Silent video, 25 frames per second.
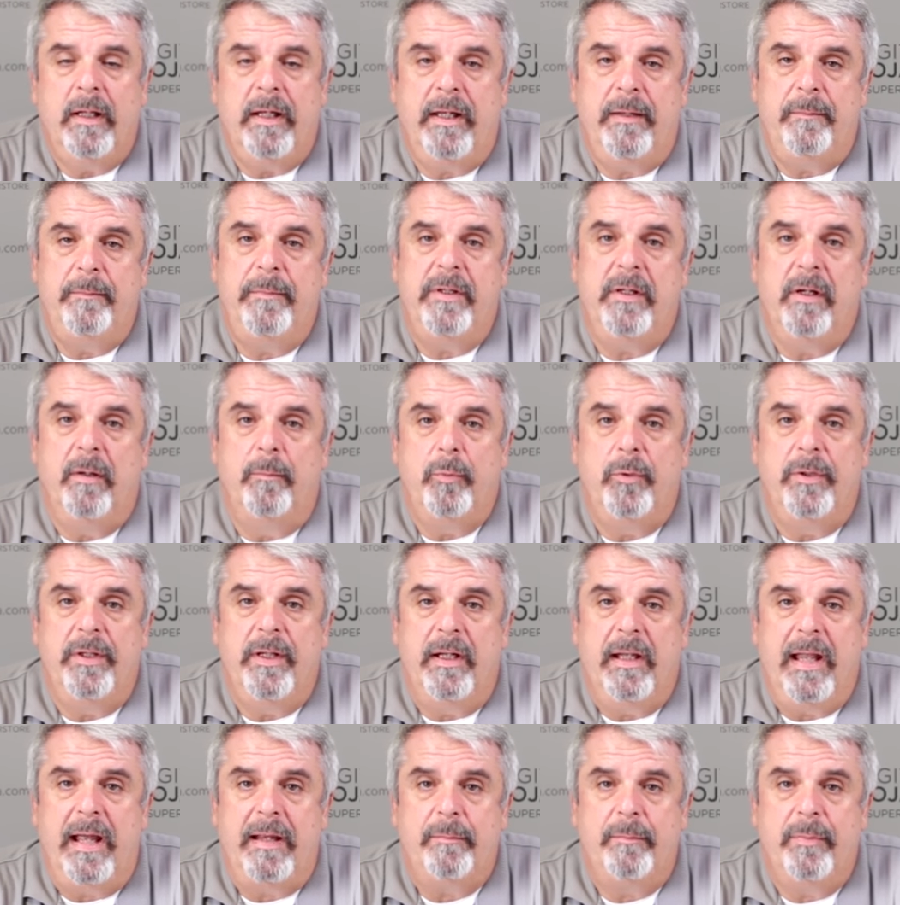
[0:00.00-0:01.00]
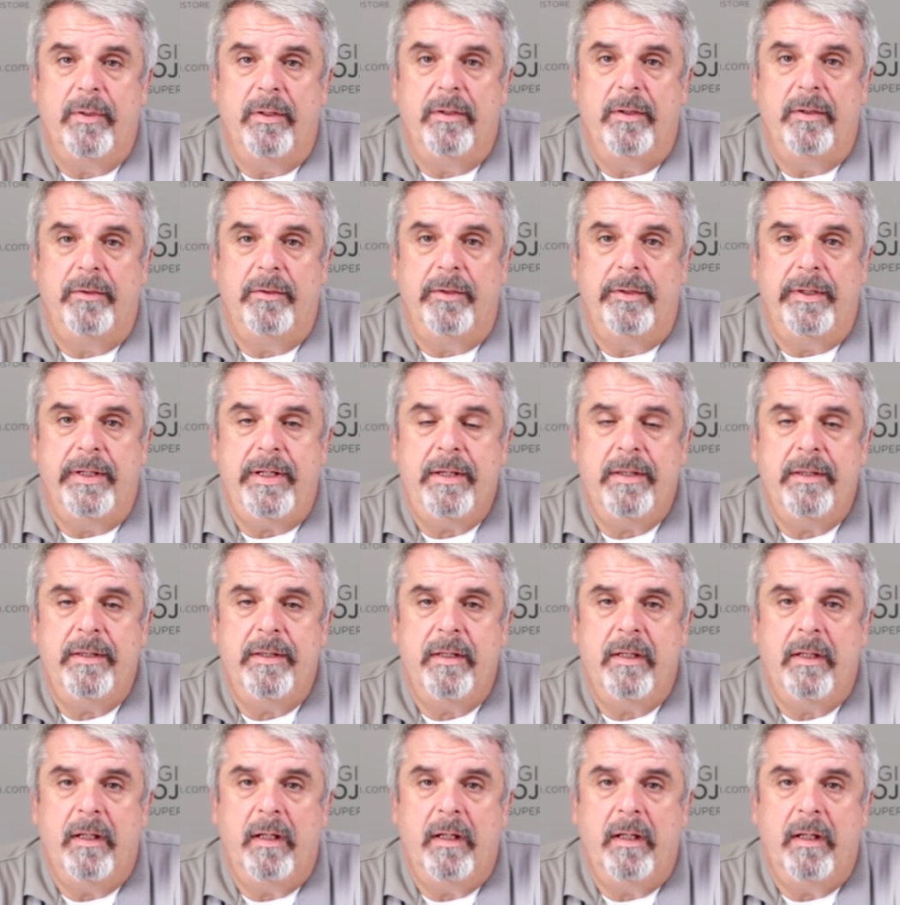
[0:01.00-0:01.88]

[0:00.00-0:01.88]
hit me up with the like button underneath,